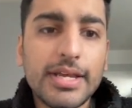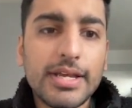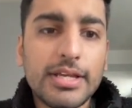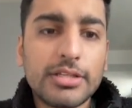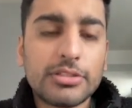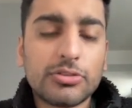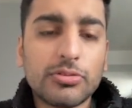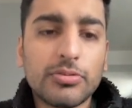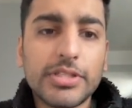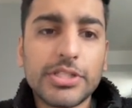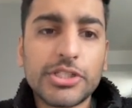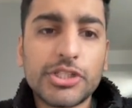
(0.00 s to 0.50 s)

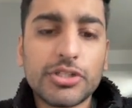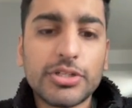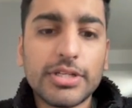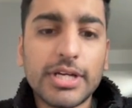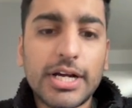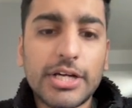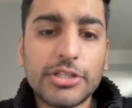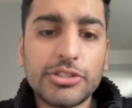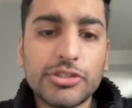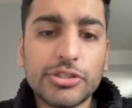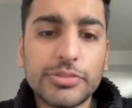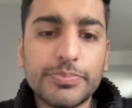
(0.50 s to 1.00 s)
So literally
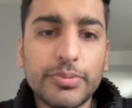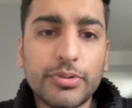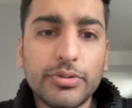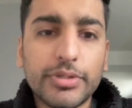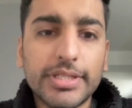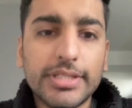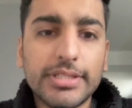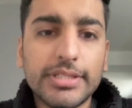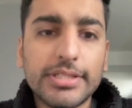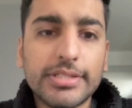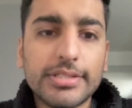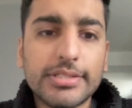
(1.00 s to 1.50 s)
I just put
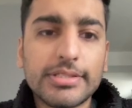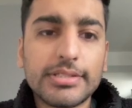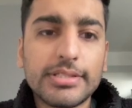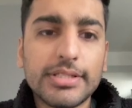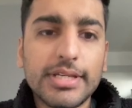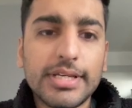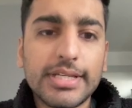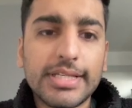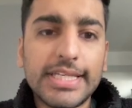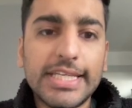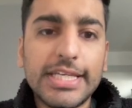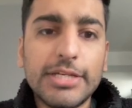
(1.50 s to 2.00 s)
in this
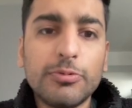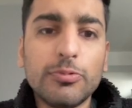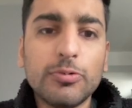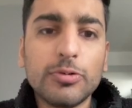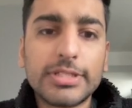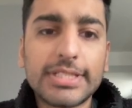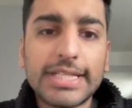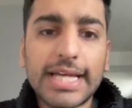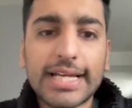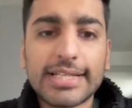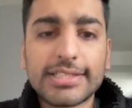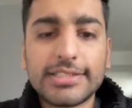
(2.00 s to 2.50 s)

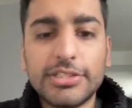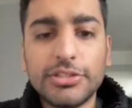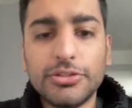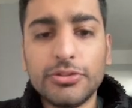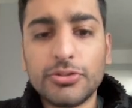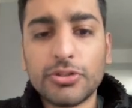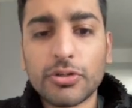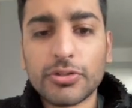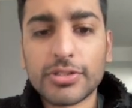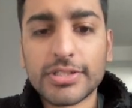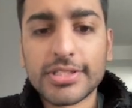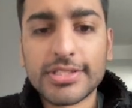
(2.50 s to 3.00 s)
keyword, taxi
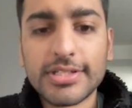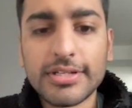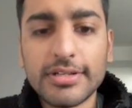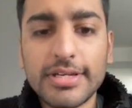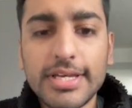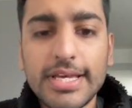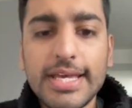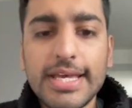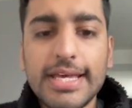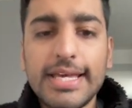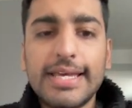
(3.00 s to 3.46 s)
Uttoxeter,